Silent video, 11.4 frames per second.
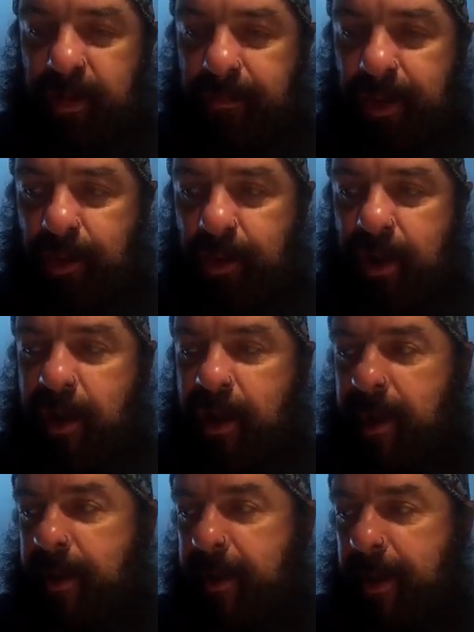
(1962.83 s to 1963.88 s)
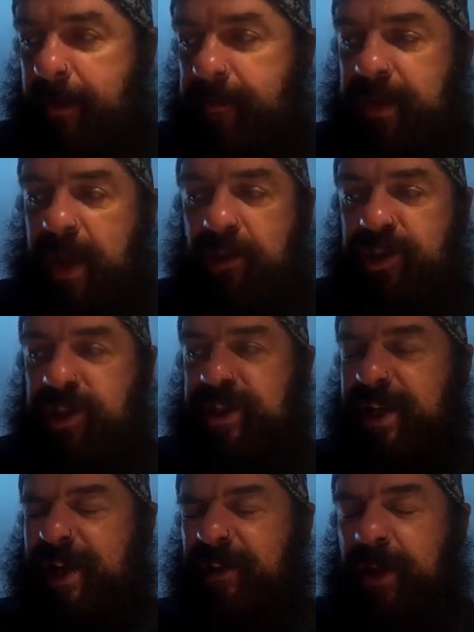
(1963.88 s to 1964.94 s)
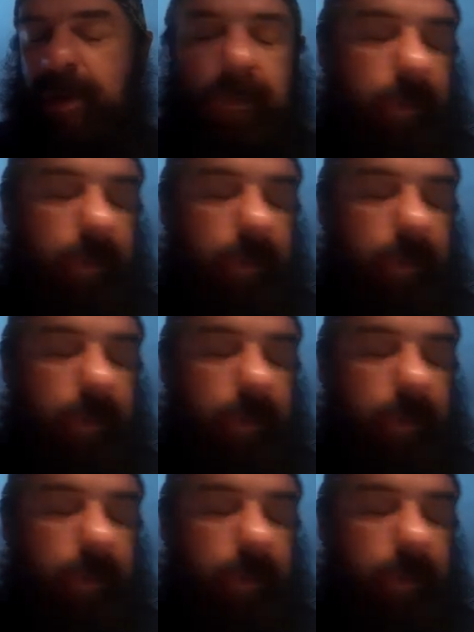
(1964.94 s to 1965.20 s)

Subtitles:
boat. I'll just say that